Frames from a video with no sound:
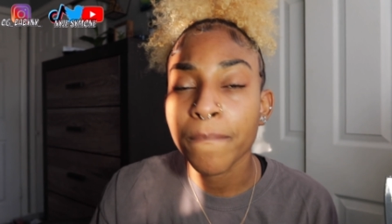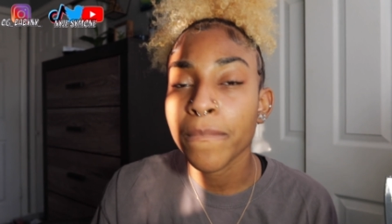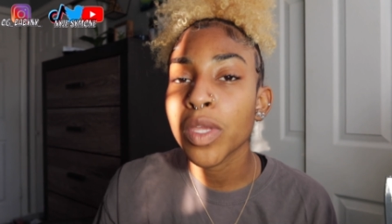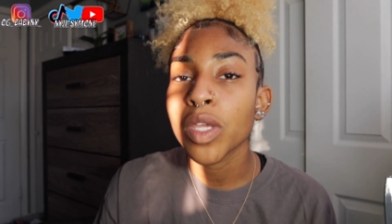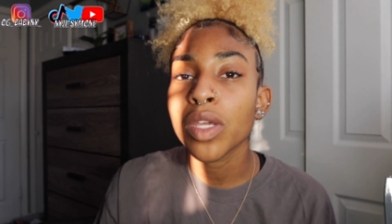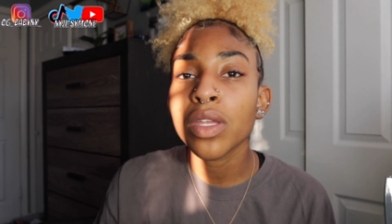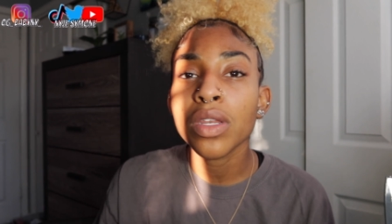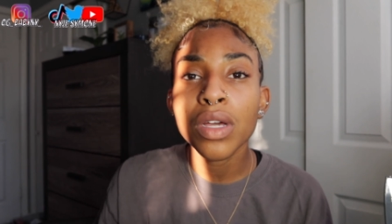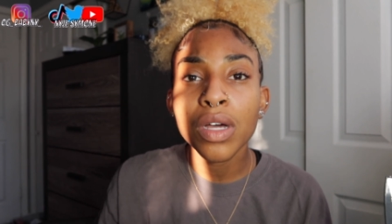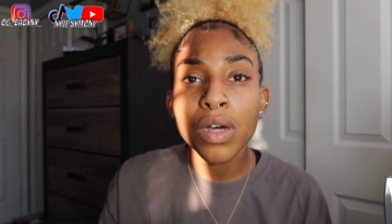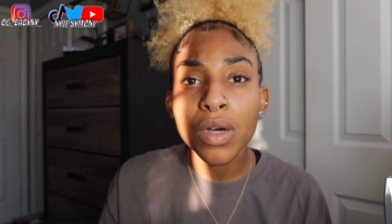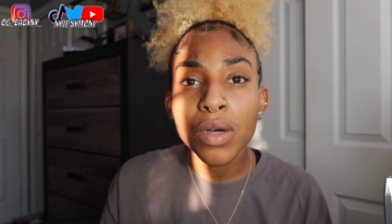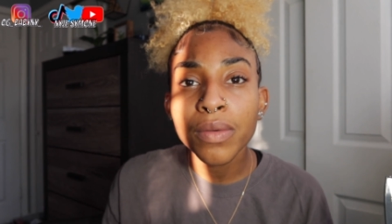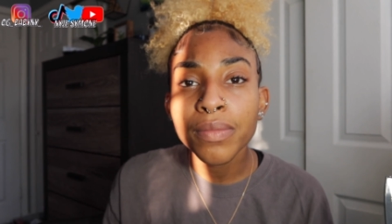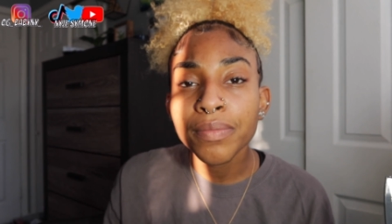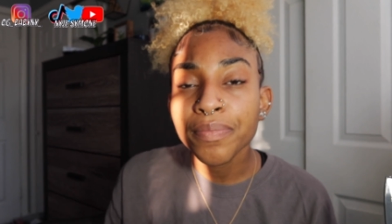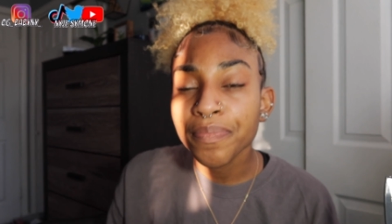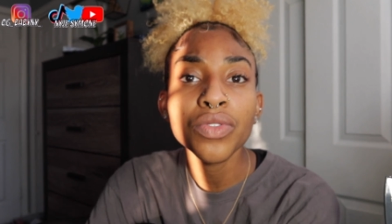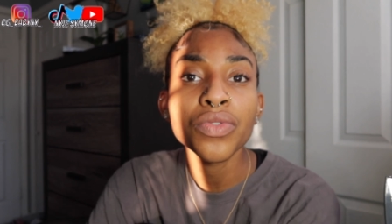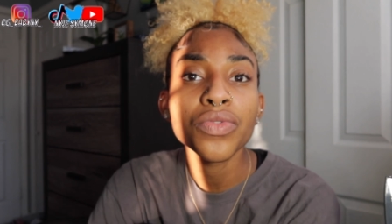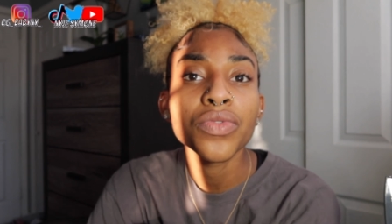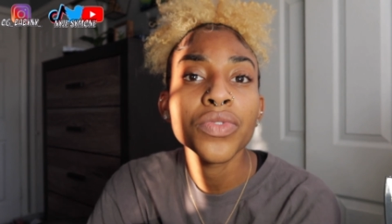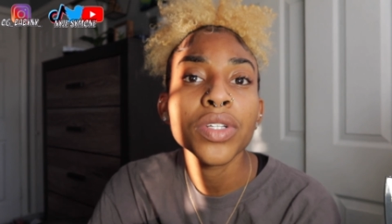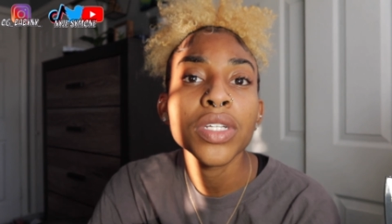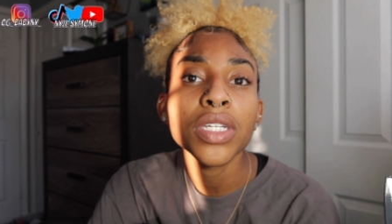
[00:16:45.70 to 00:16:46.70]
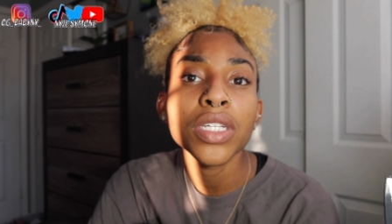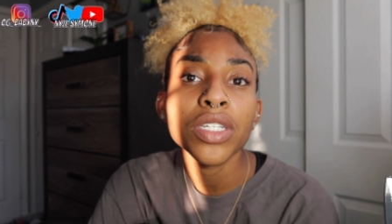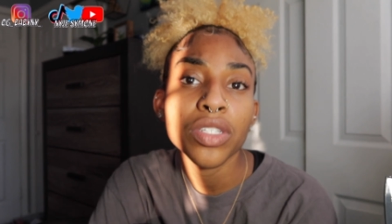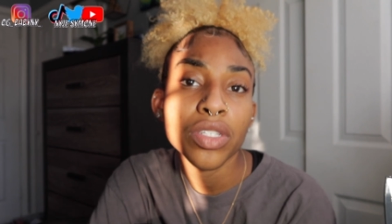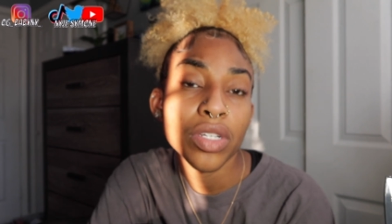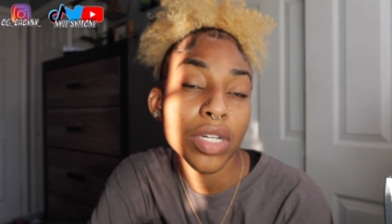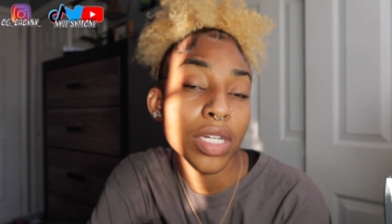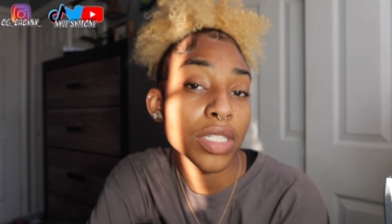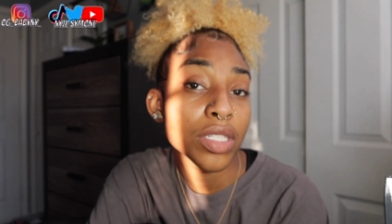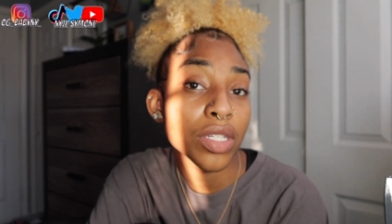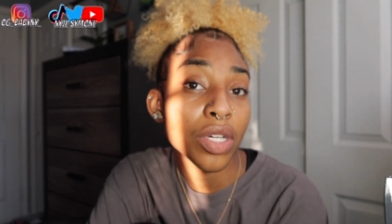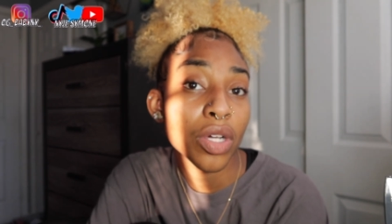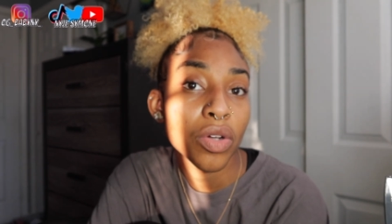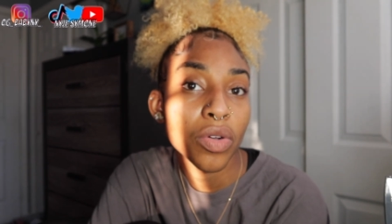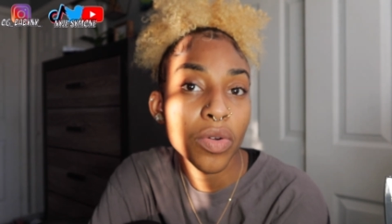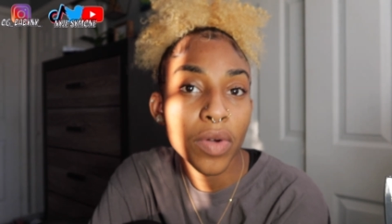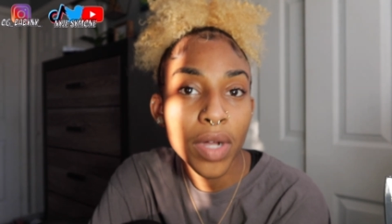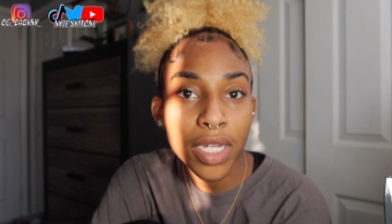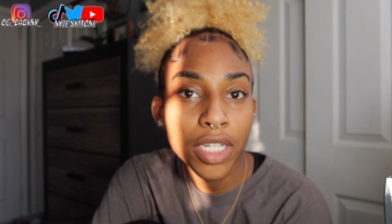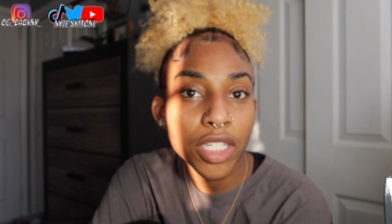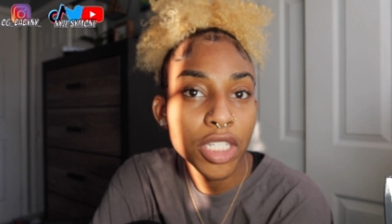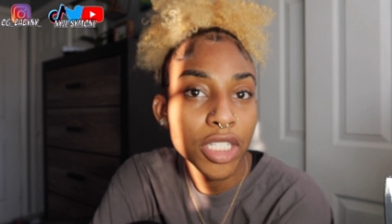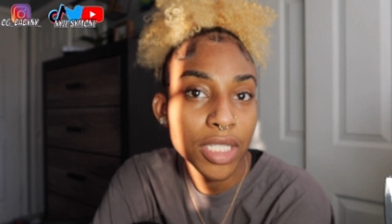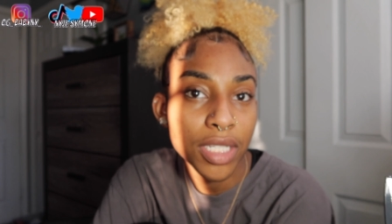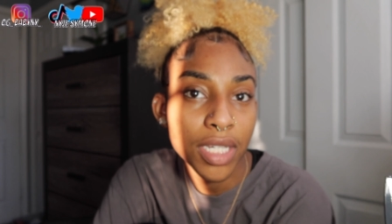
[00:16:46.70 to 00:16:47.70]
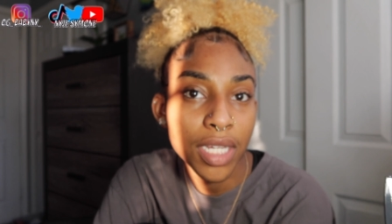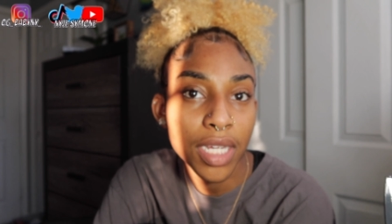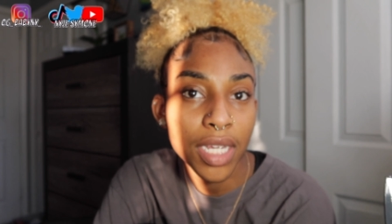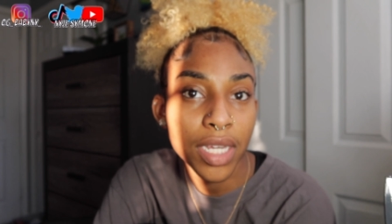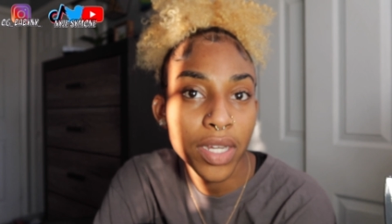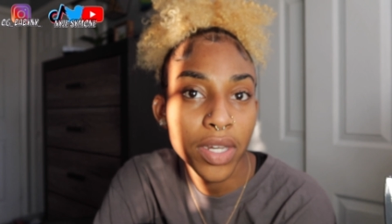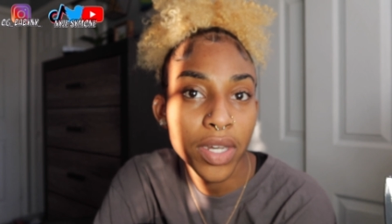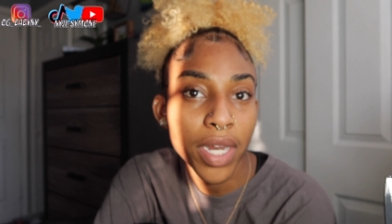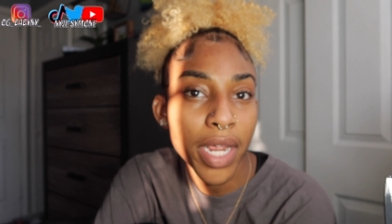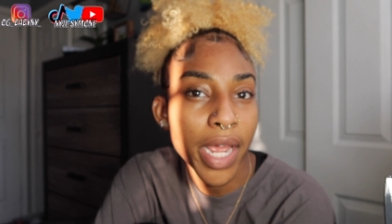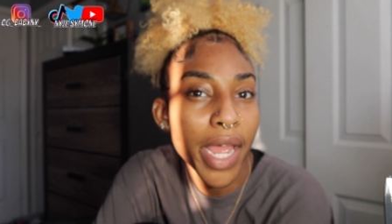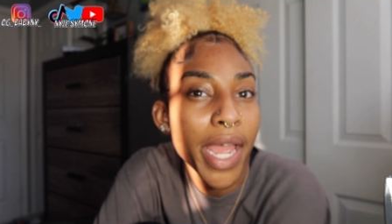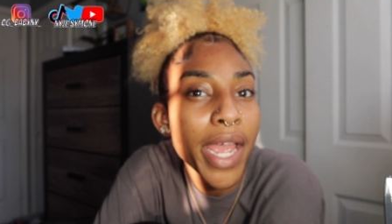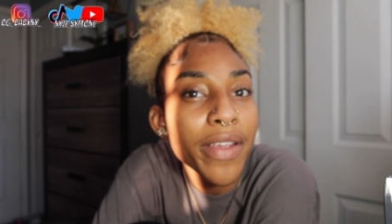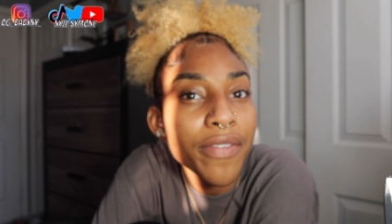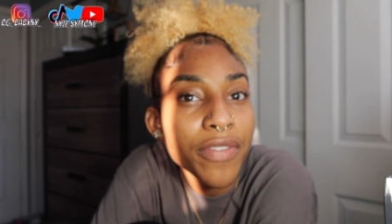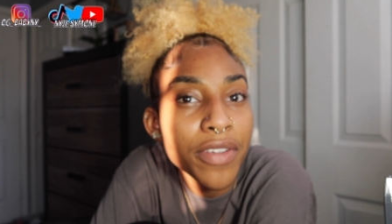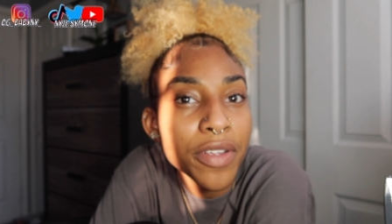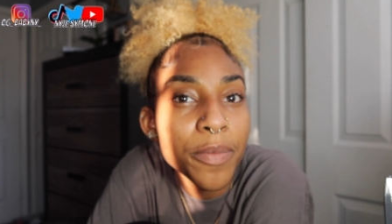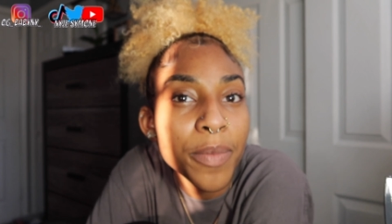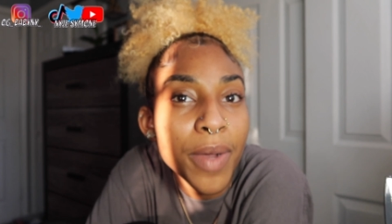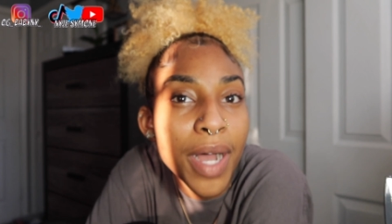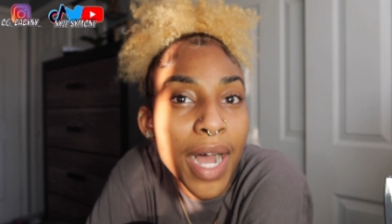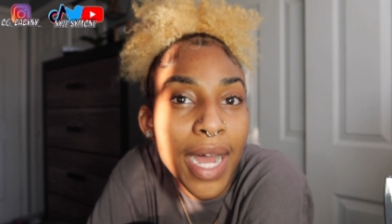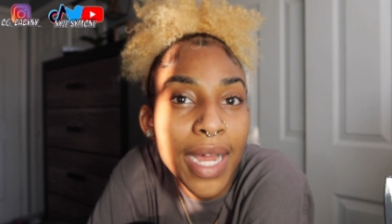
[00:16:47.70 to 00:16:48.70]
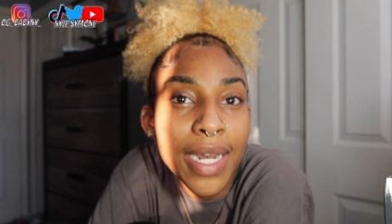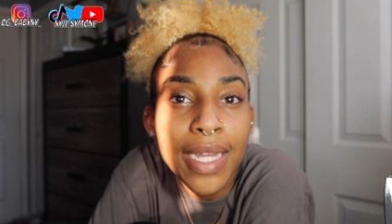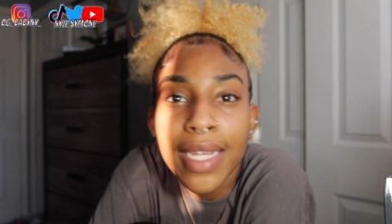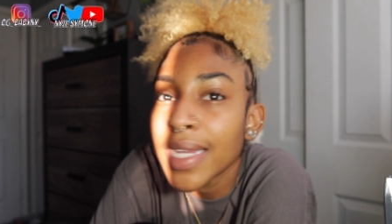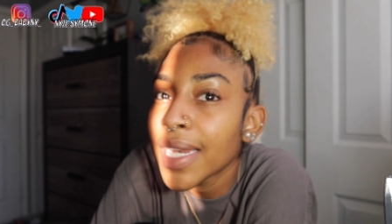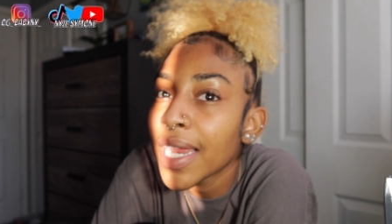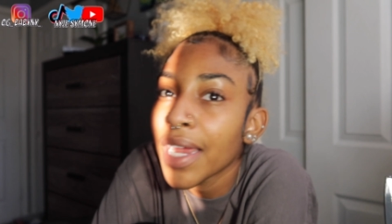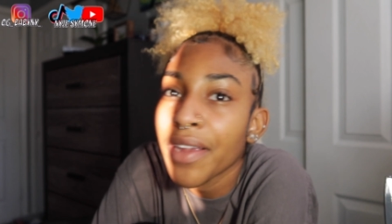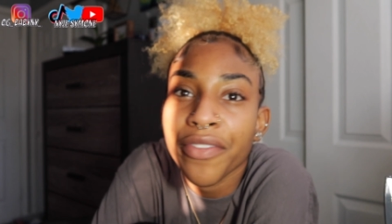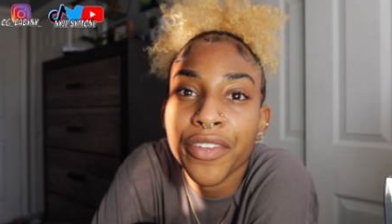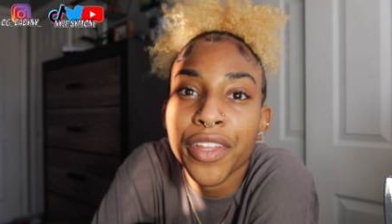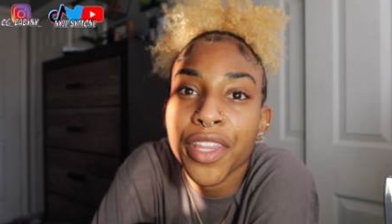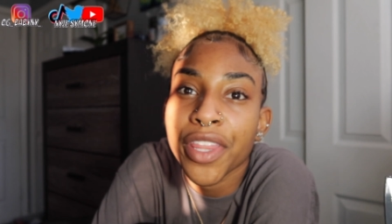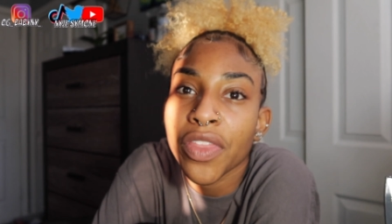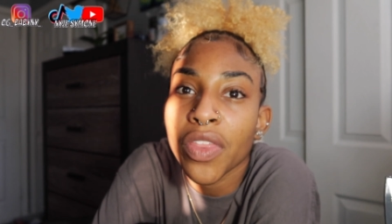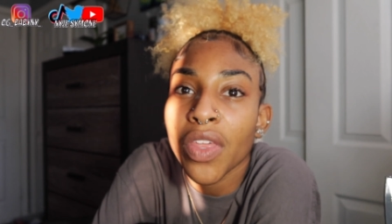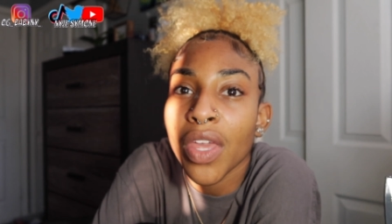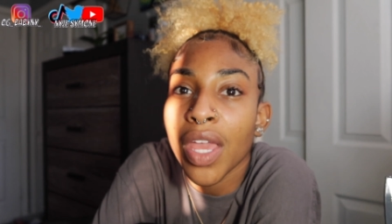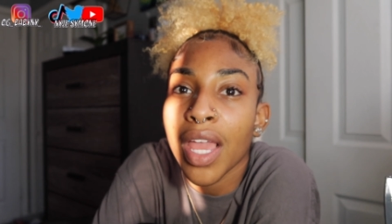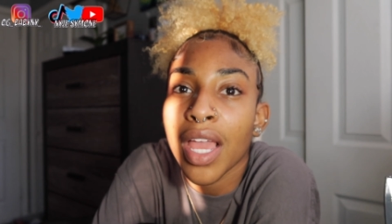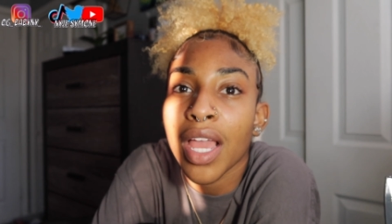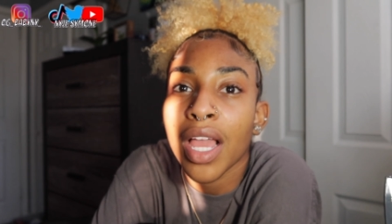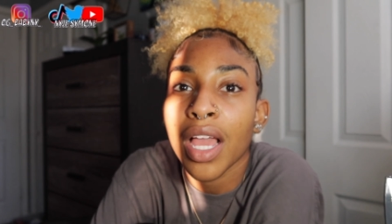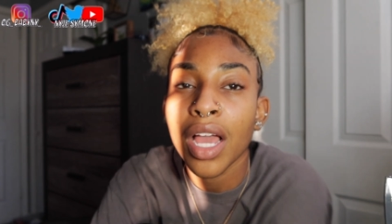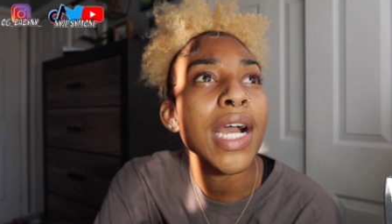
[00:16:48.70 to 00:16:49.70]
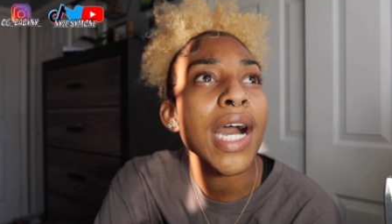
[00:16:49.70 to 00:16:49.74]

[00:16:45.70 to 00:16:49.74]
You know, you really start to question everybody and everything.